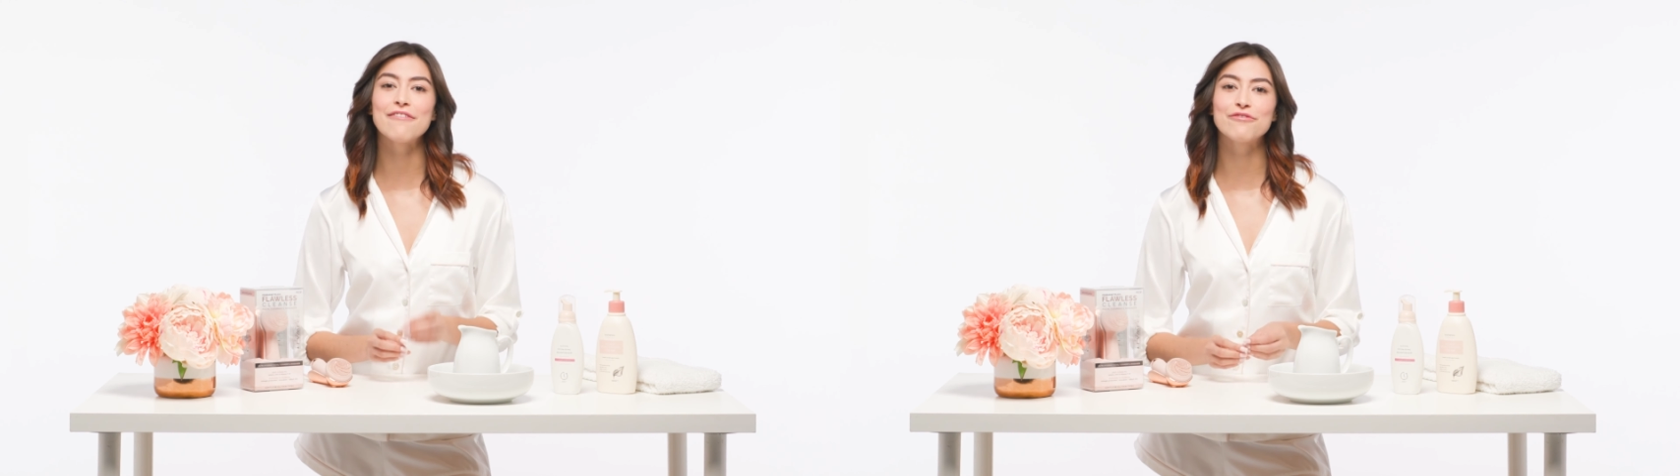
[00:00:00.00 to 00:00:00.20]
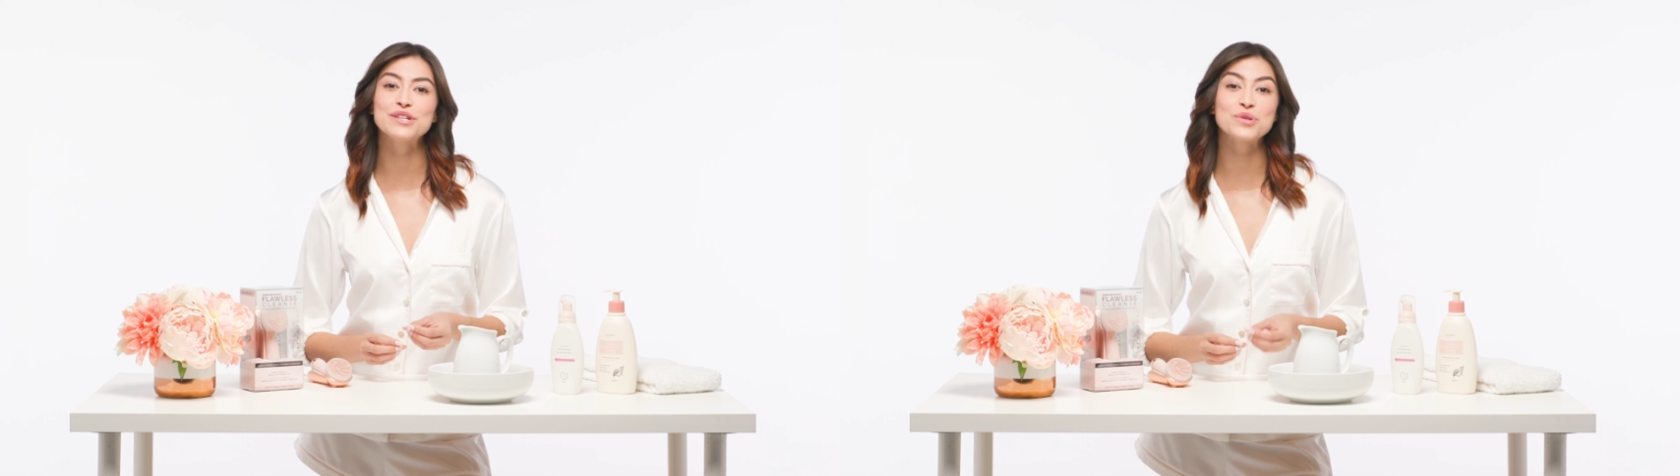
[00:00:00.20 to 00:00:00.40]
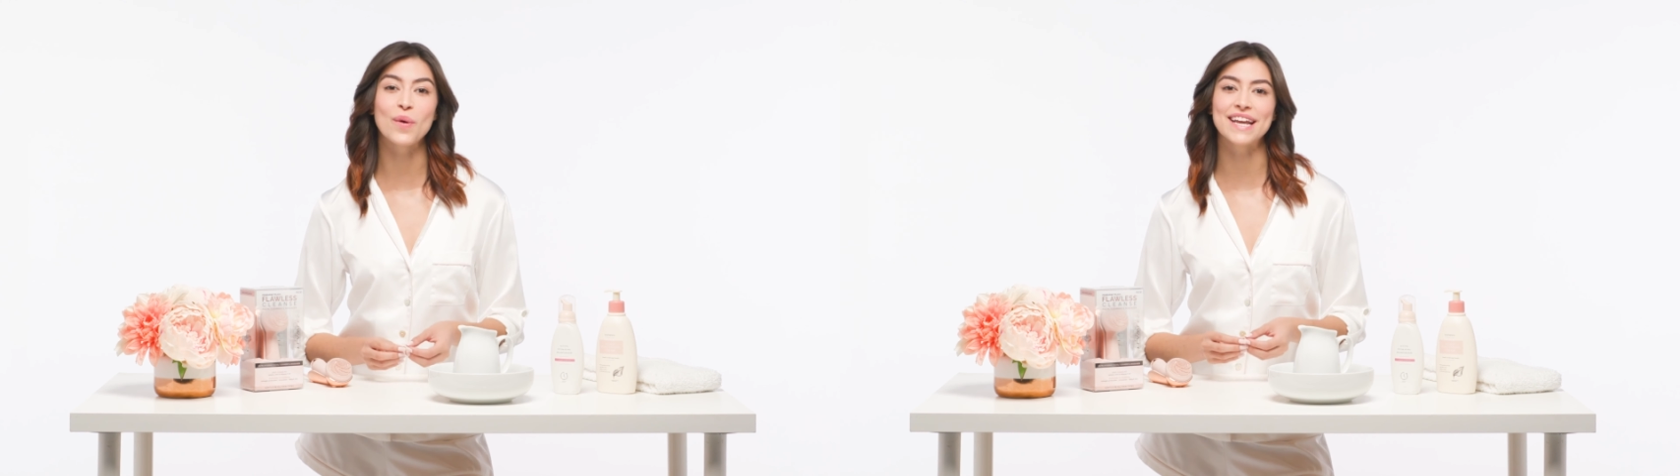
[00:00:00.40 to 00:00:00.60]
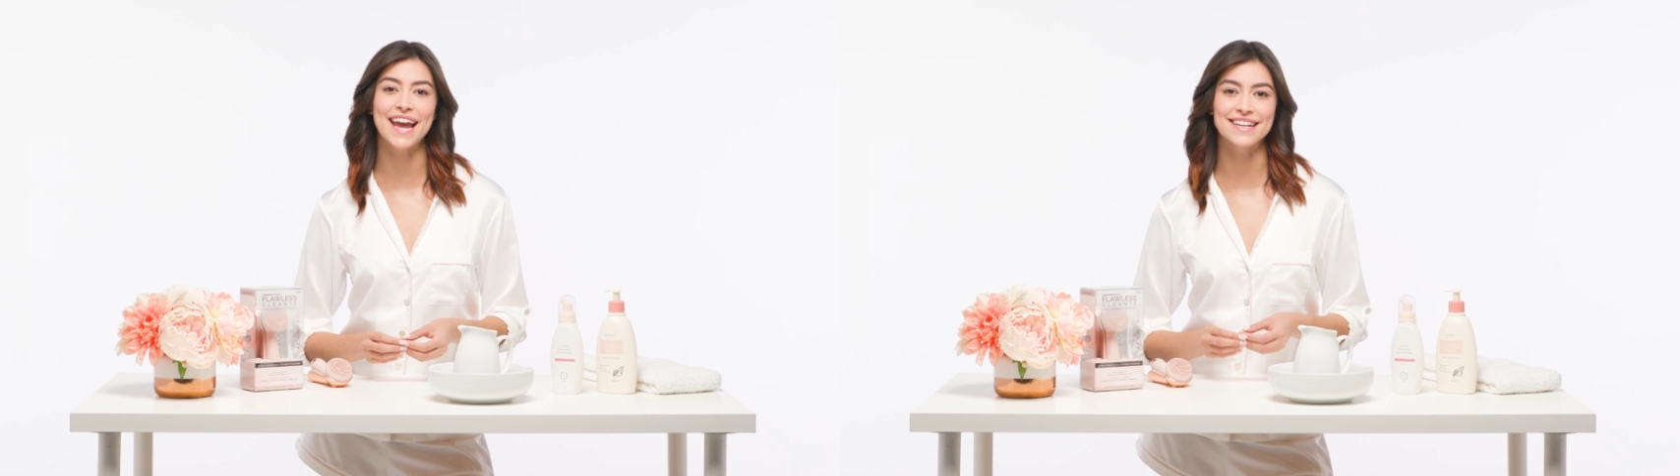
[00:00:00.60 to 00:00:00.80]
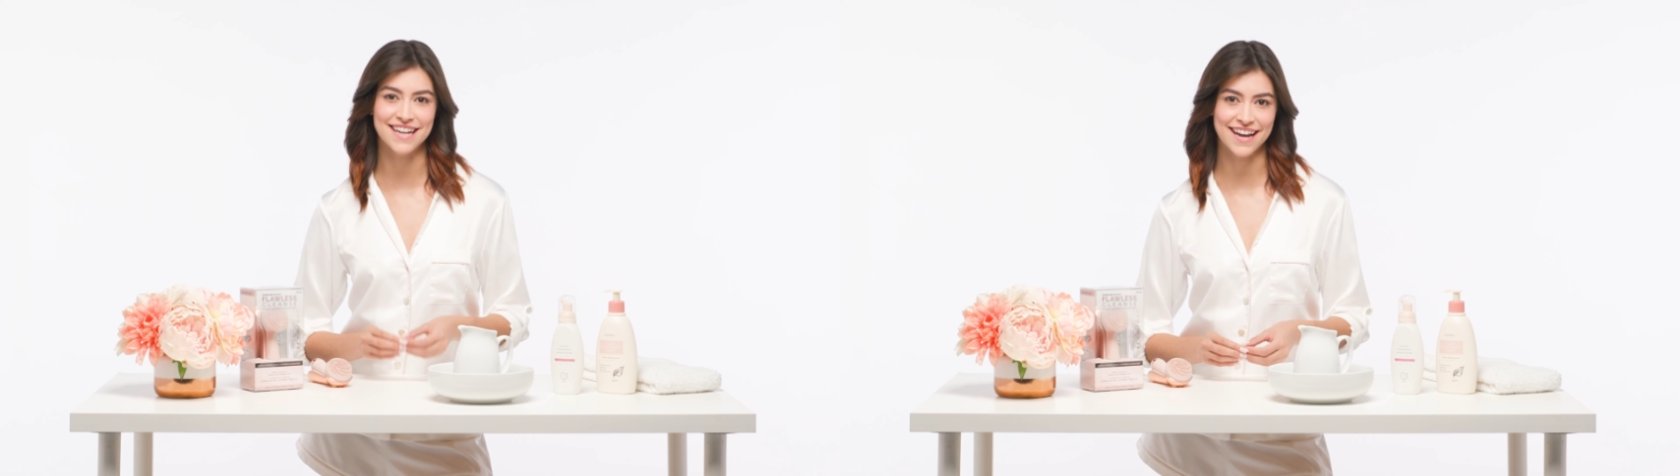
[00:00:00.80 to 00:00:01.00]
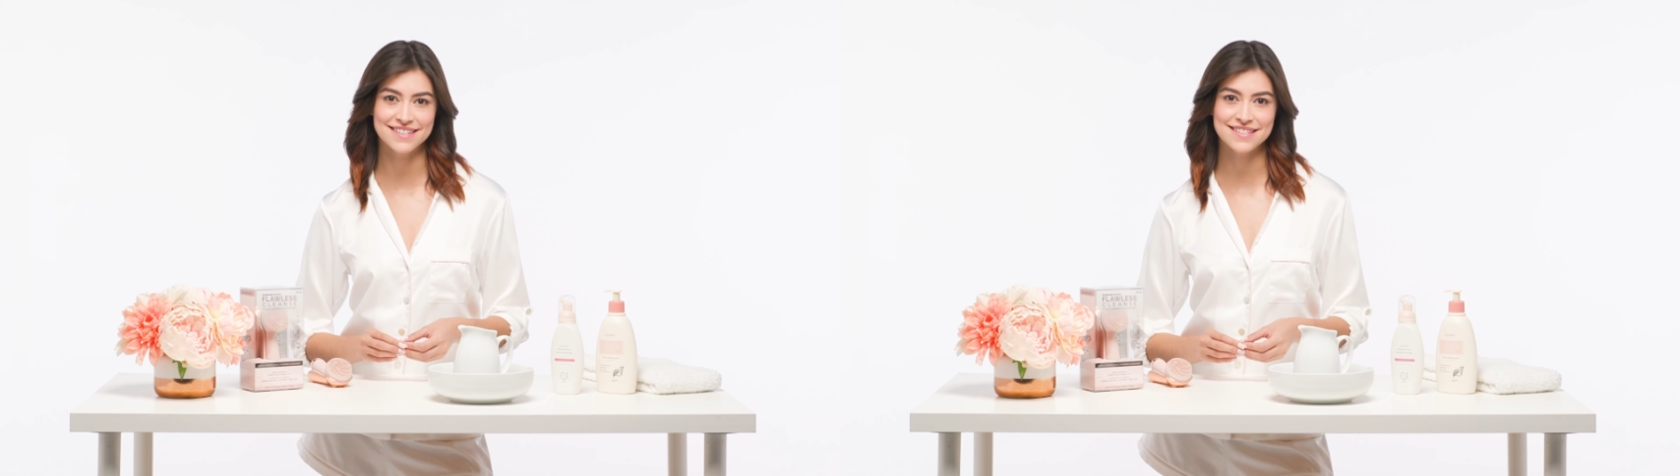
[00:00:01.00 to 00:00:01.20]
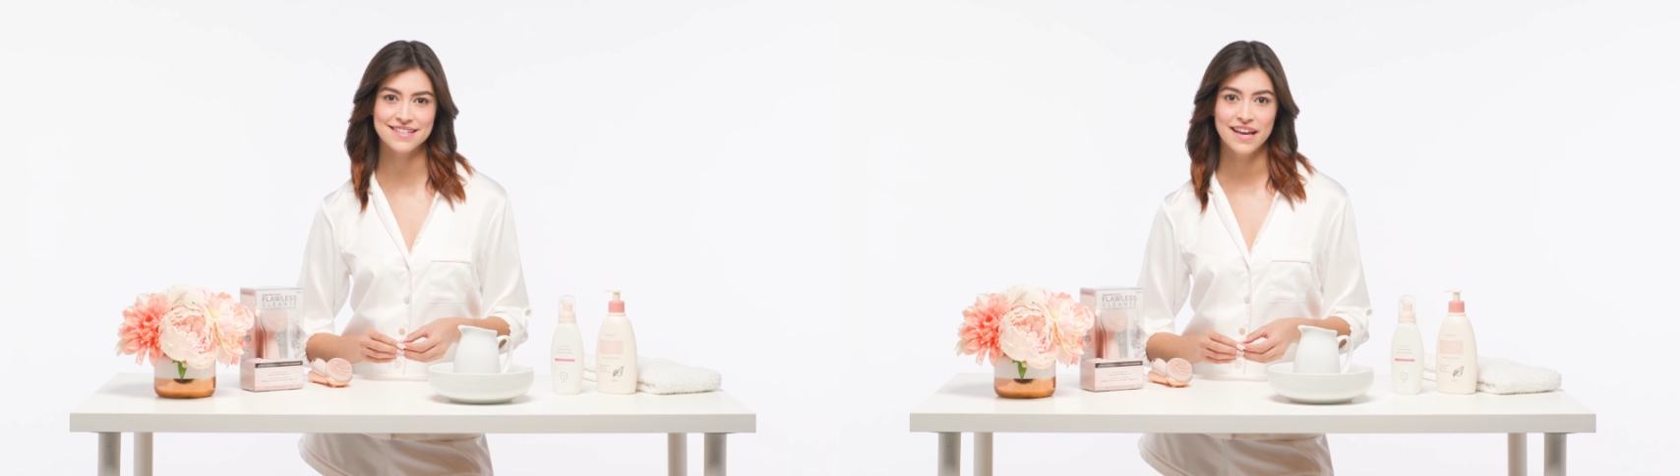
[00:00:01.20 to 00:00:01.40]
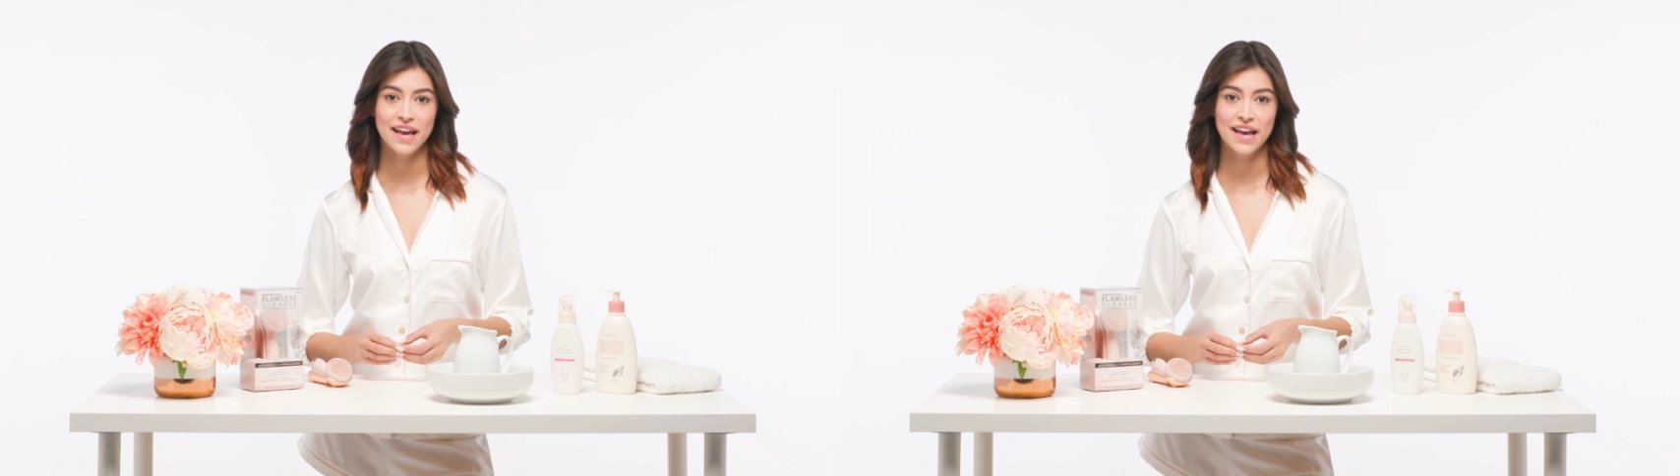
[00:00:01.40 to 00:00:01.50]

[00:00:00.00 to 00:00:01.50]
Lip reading: every 28 days,